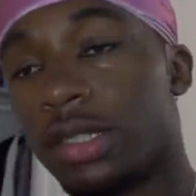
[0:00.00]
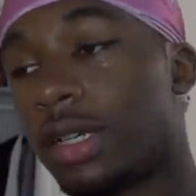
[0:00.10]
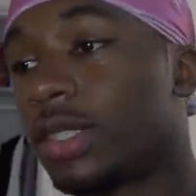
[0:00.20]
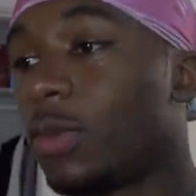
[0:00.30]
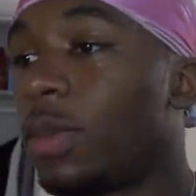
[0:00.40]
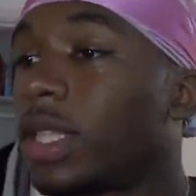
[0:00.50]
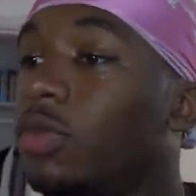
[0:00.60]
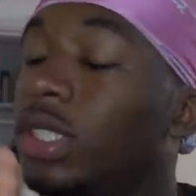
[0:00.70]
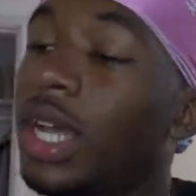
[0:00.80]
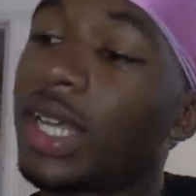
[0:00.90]
No, I'm saying we're about to
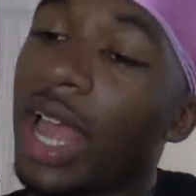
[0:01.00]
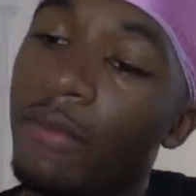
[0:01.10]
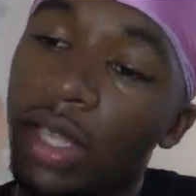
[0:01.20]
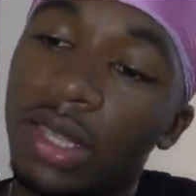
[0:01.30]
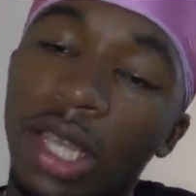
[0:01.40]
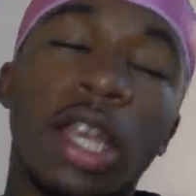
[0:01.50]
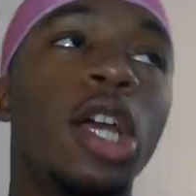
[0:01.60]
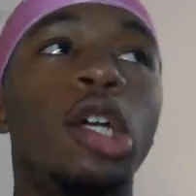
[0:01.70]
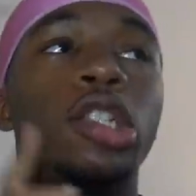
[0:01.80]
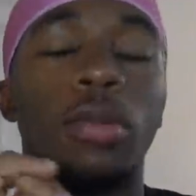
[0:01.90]
restock everything
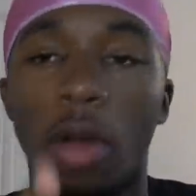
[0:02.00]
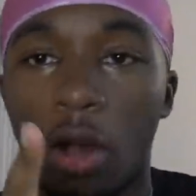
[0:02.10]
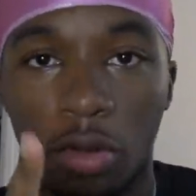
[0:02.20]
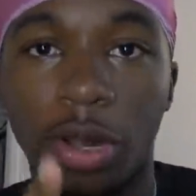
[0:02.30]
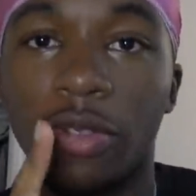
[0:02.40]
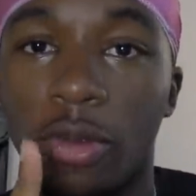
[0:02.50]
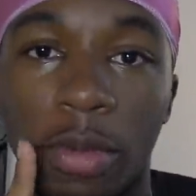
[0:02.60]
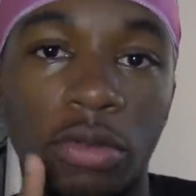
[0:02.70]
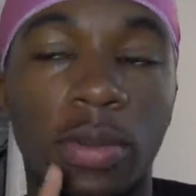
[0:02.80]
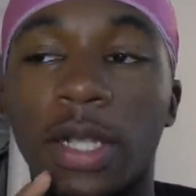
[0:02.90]
tomorrow. Everything will
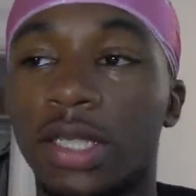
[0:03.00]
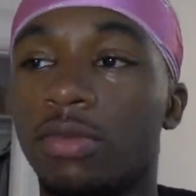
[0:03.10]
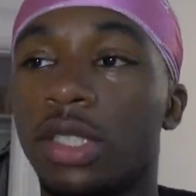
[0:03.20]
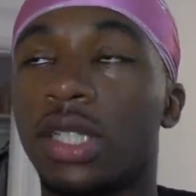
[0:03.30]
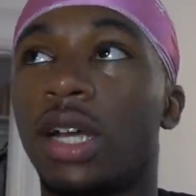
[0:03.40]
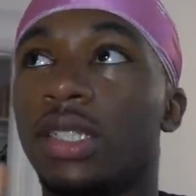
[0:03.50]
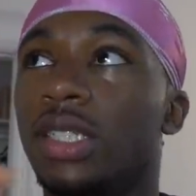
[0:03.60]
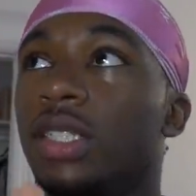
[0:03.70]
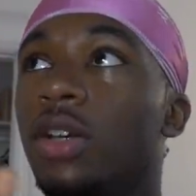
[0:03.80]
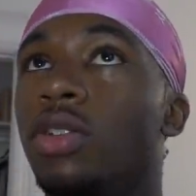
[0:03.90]
be restocked because
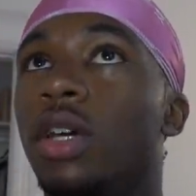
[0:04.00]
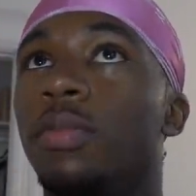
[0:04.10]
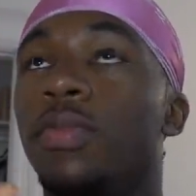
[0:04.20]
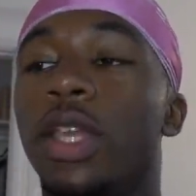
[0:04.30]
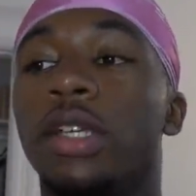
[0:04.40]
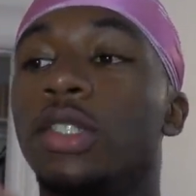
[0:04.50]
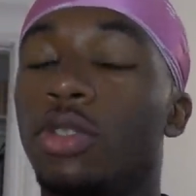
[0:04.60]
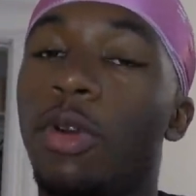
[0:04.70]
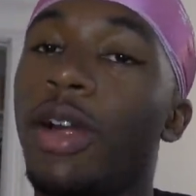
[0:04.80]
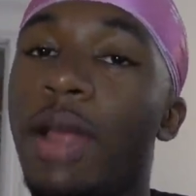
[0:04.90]
this is going up. Yeah, so
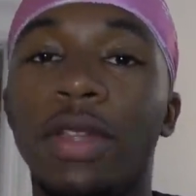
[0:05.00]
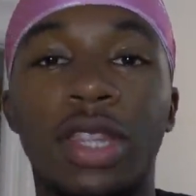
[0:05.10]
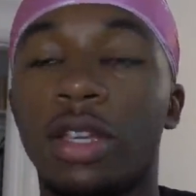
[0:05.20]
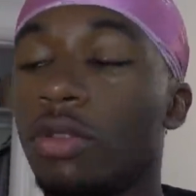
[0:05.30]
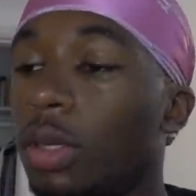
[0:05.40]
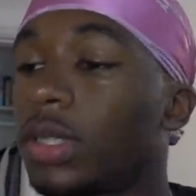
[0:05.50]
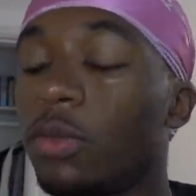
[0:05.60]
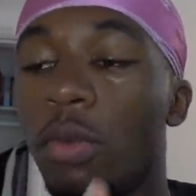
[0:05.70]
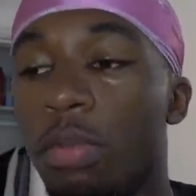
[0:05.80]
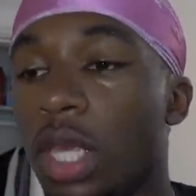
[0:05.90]
tomorrow everything on the
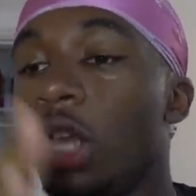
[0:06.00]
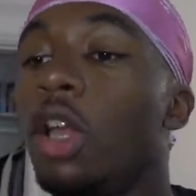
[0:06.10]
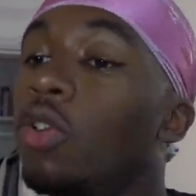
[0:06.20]
website will be